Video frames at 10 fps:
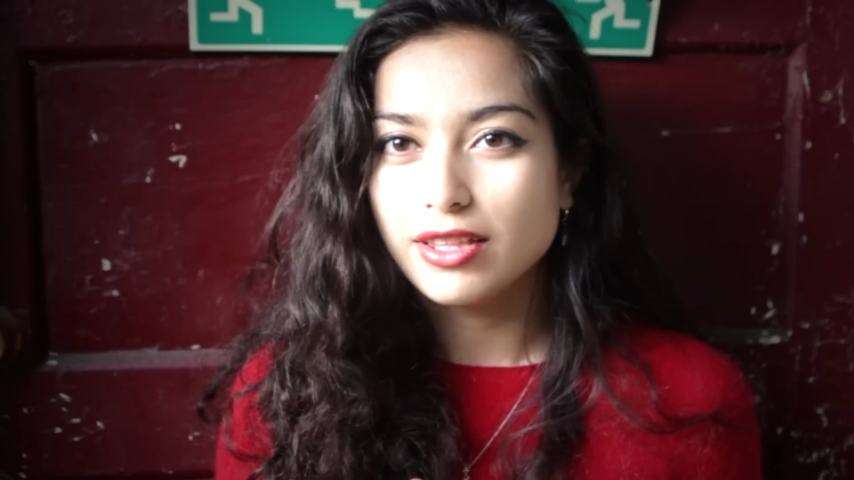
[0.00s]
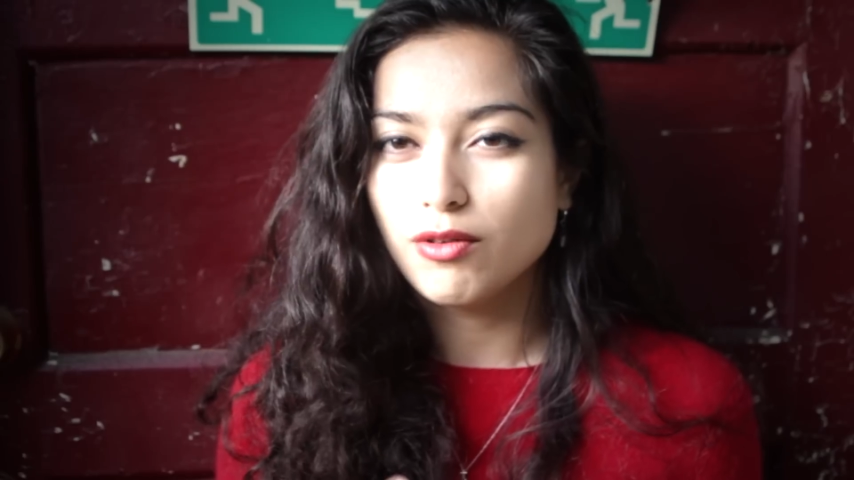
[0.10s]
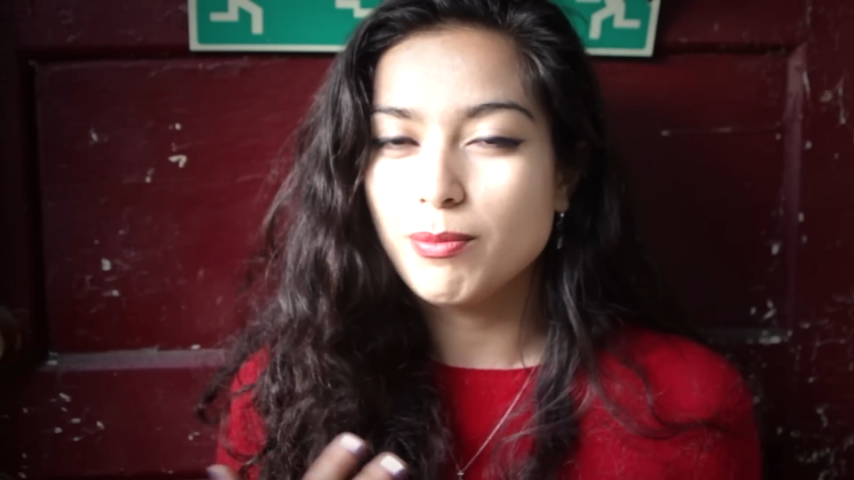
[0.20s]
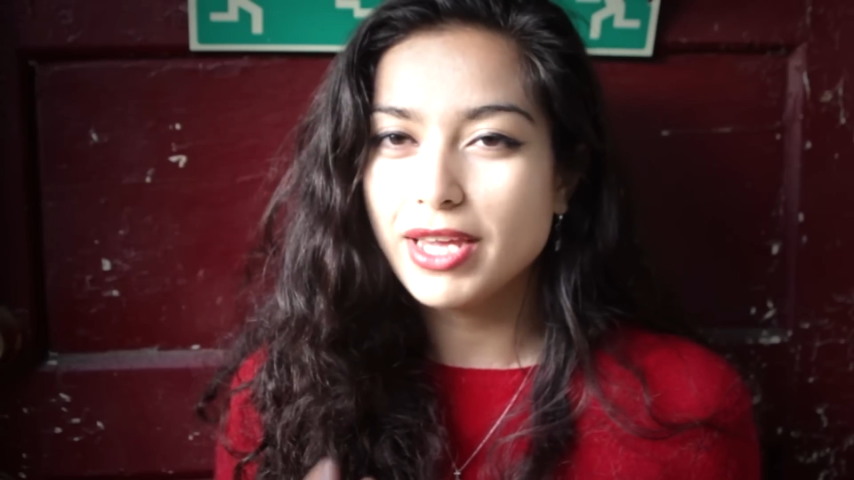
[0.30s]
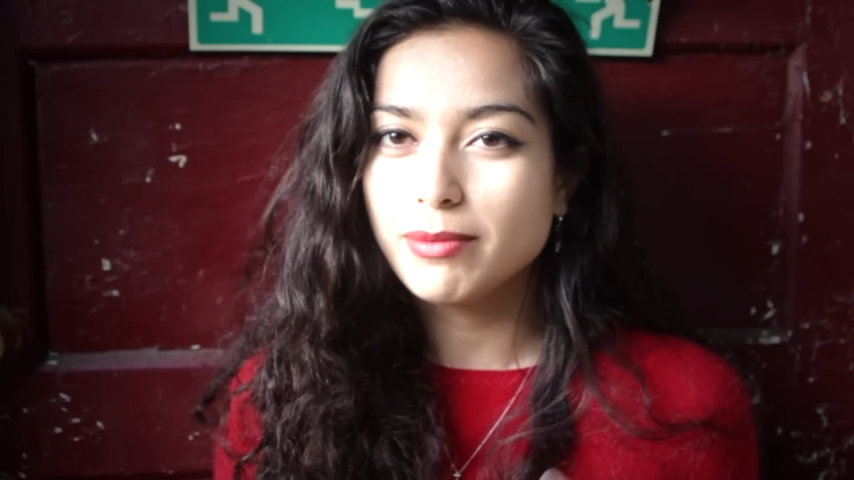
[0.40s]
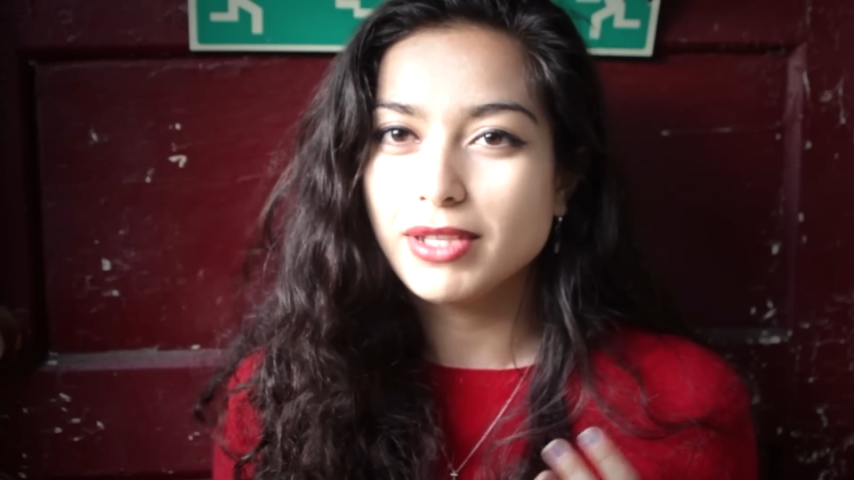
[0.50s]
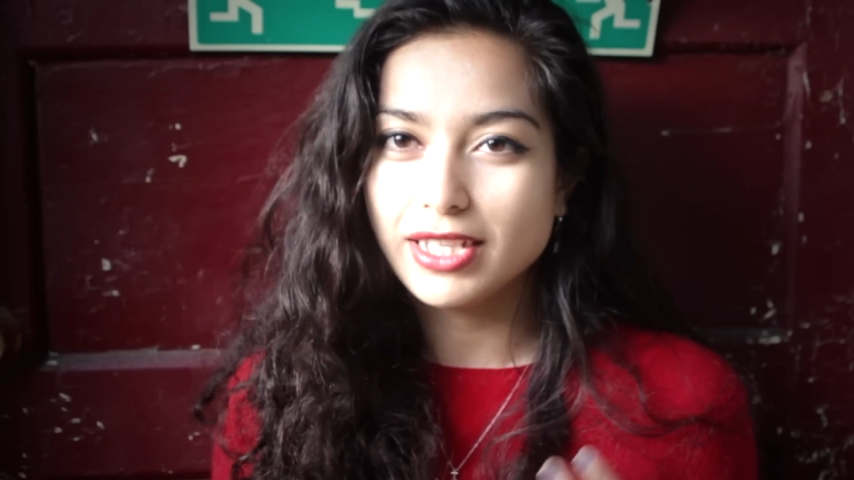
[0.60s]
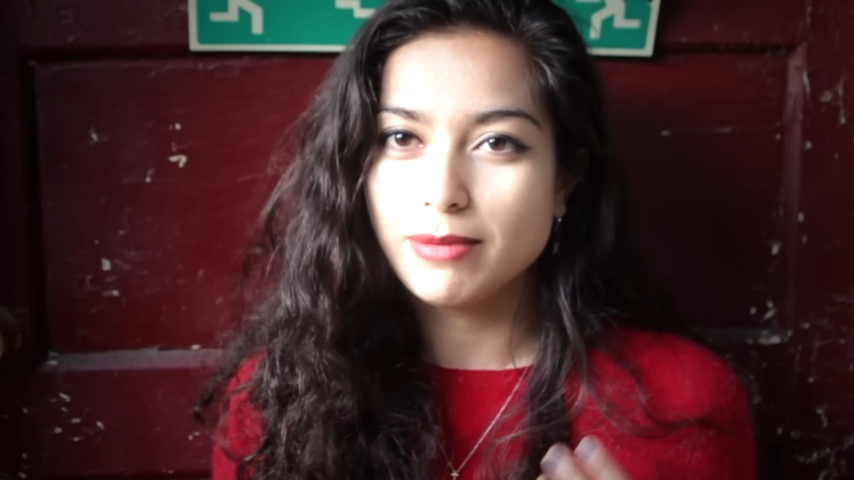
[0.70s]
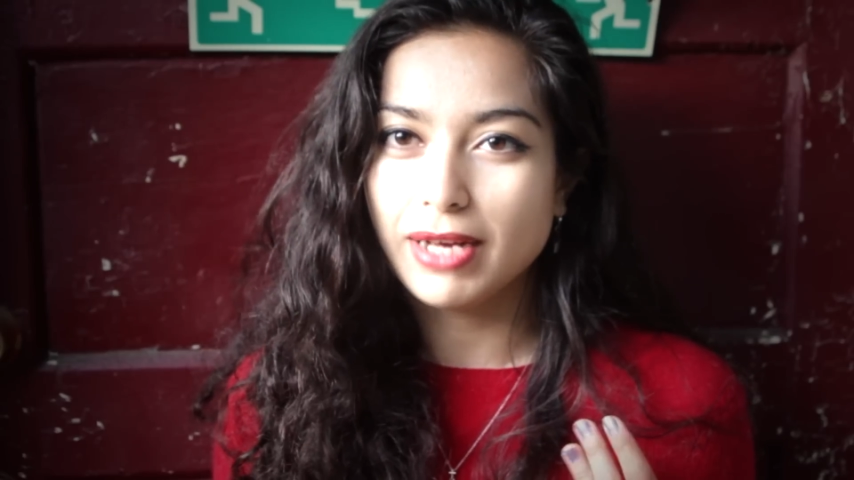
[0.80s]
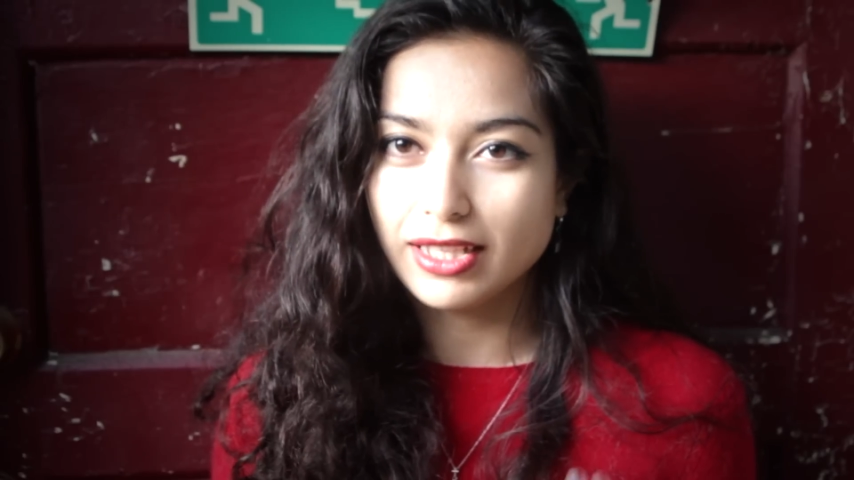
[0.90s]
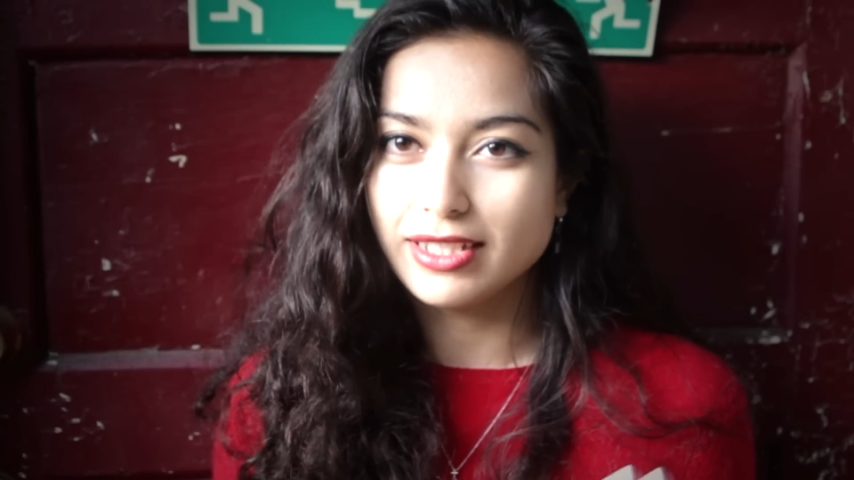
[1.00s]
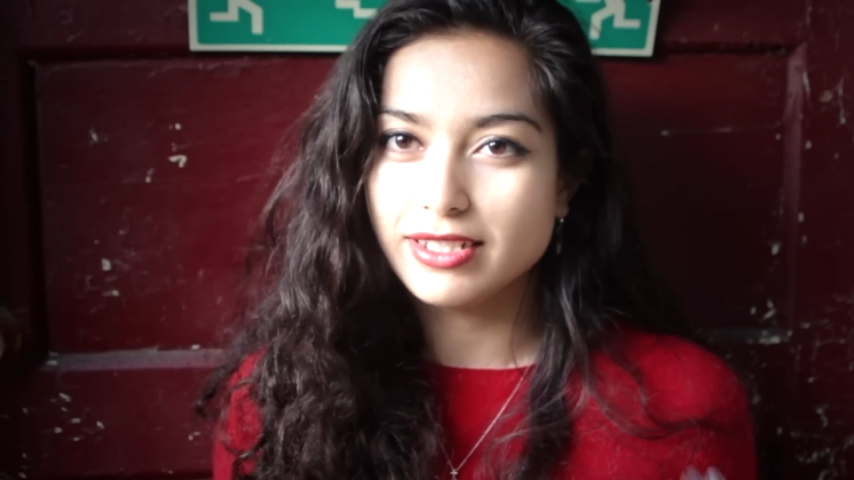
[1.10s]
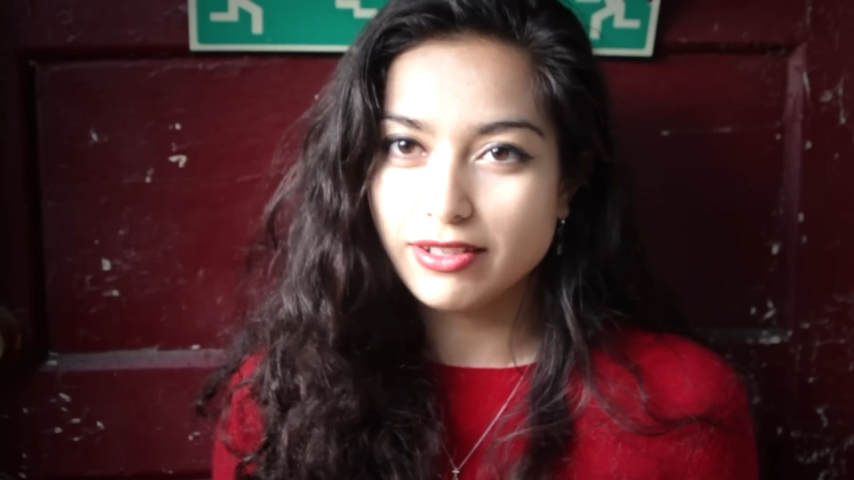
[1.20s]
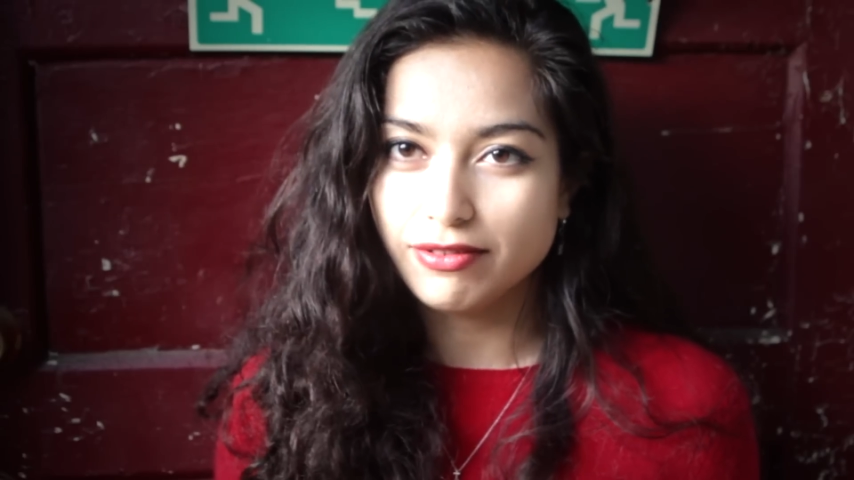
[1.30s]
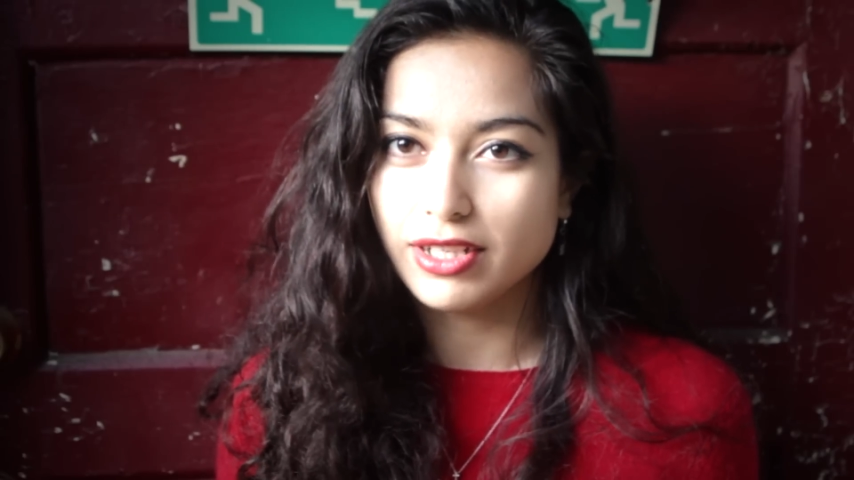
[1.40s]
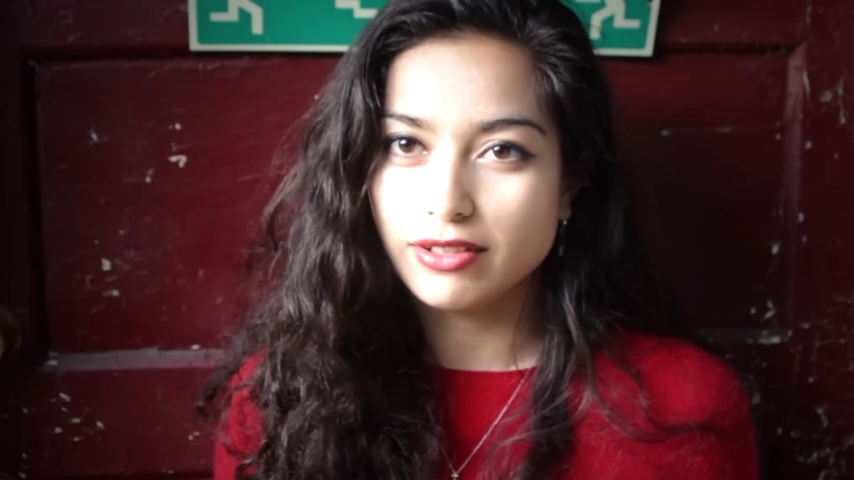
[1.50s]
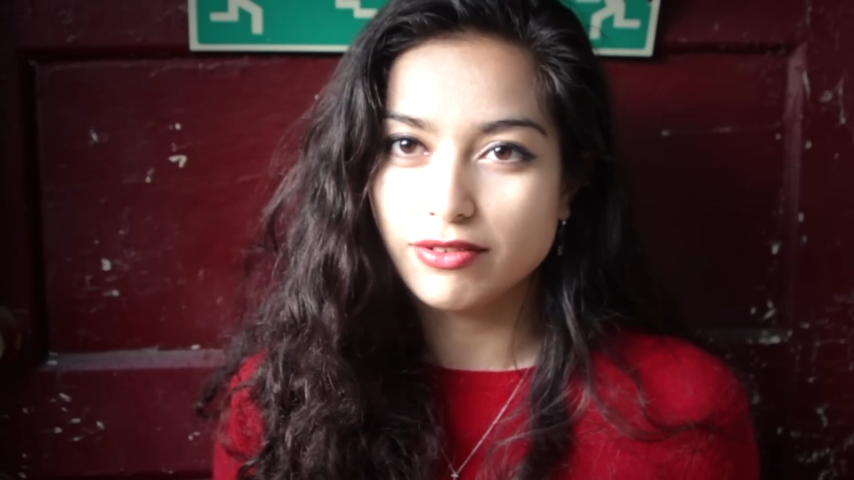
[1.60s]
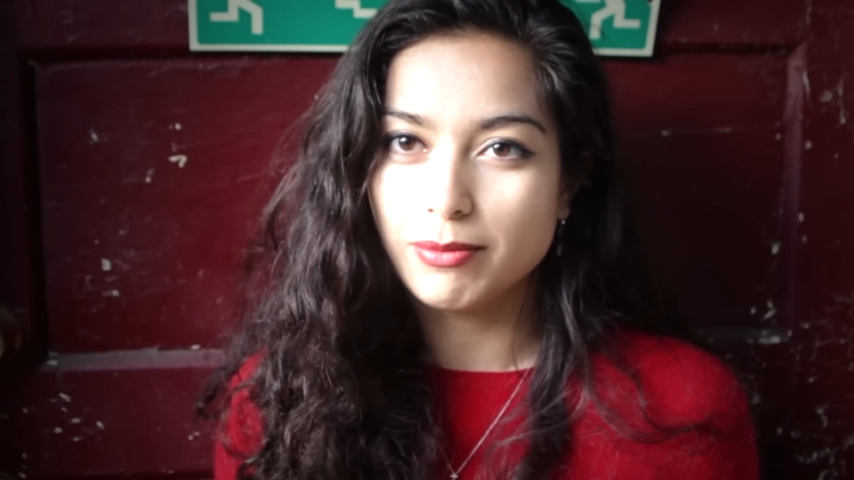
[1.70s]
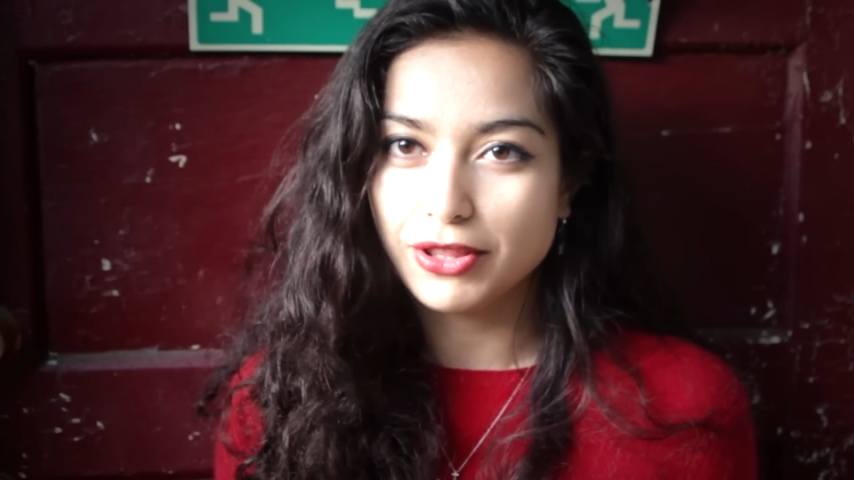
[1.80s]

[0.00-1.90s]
that will make Millennium Island different from